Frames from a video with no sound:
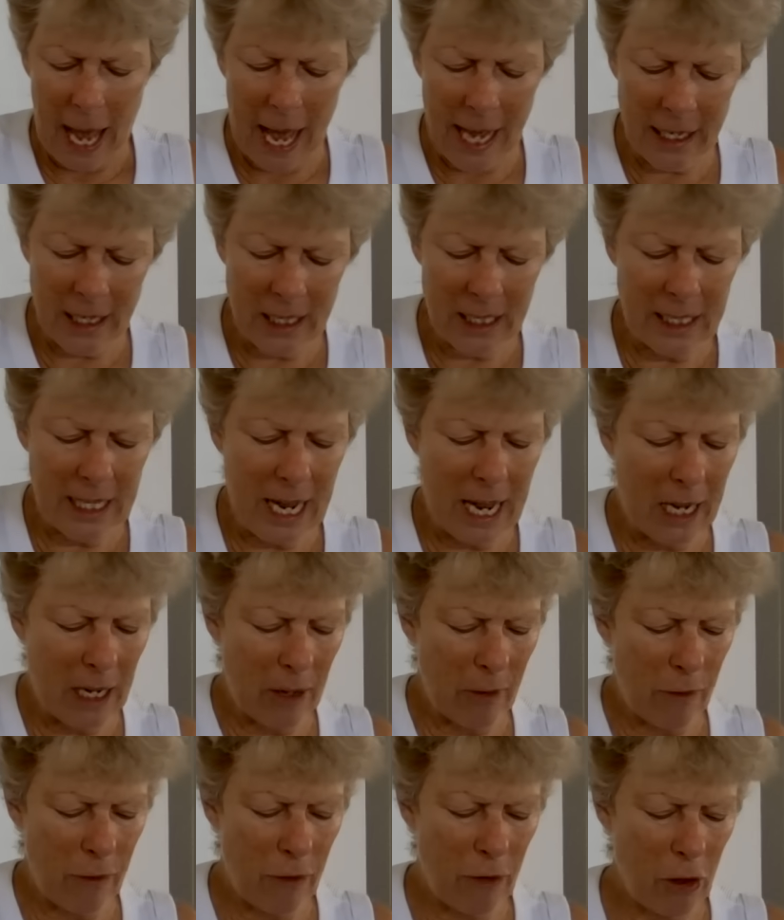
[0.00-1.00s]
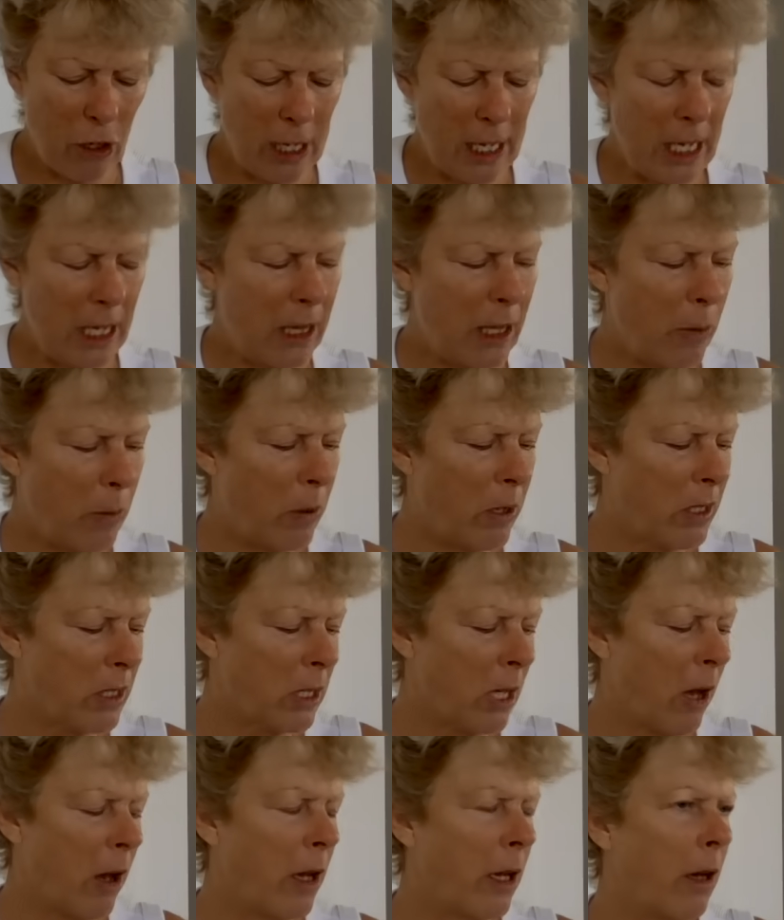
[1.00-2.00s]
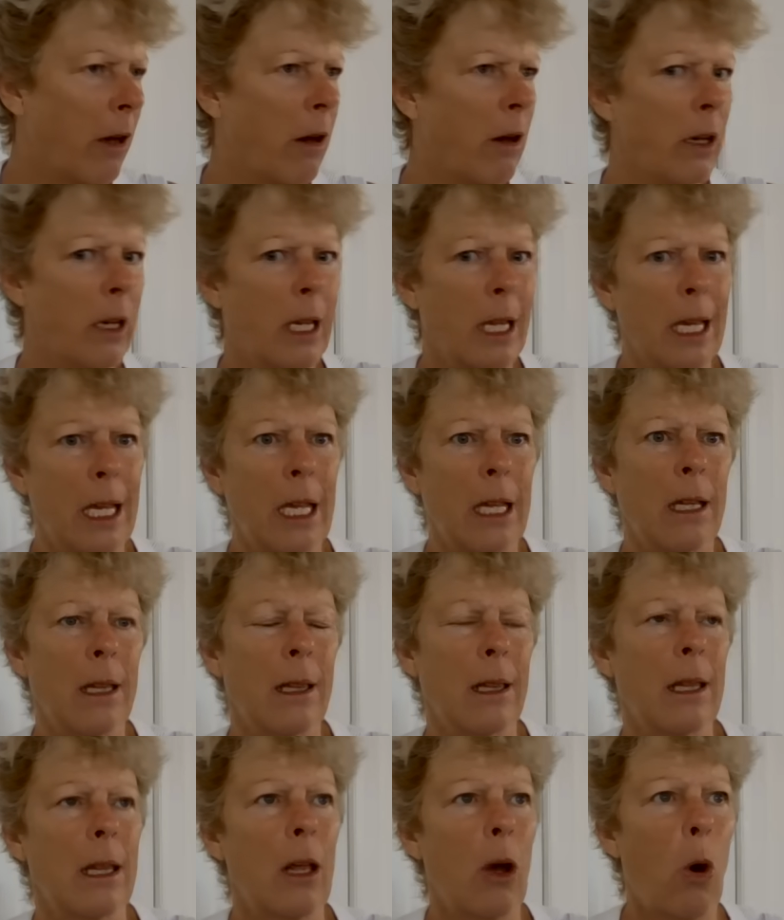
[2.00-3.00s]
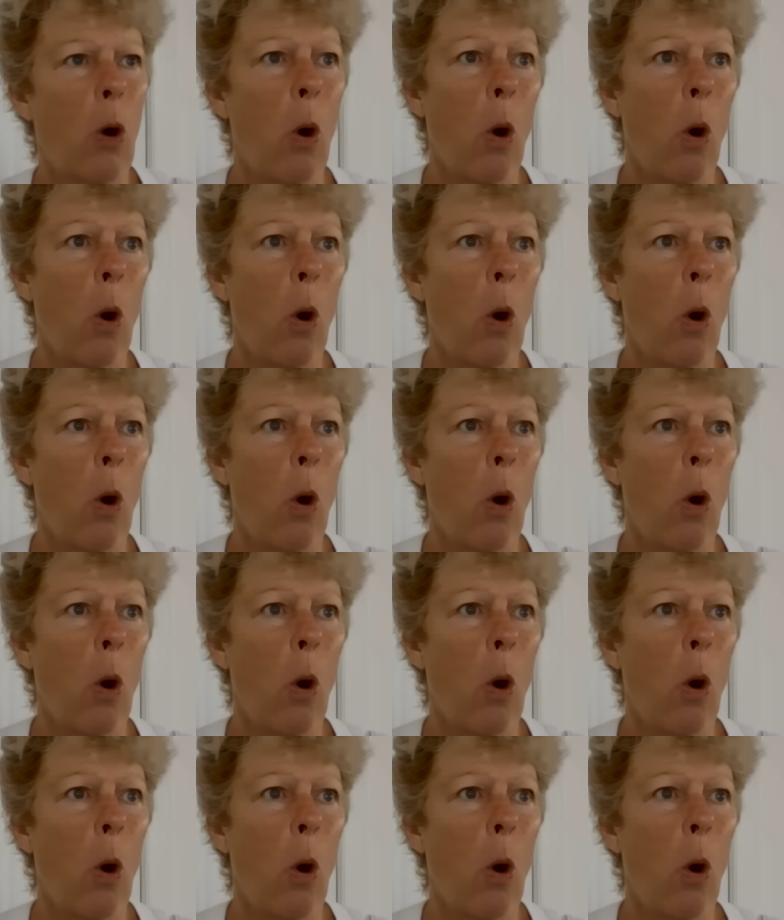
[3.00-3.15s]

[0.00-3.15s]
Understanding fully that what's going on in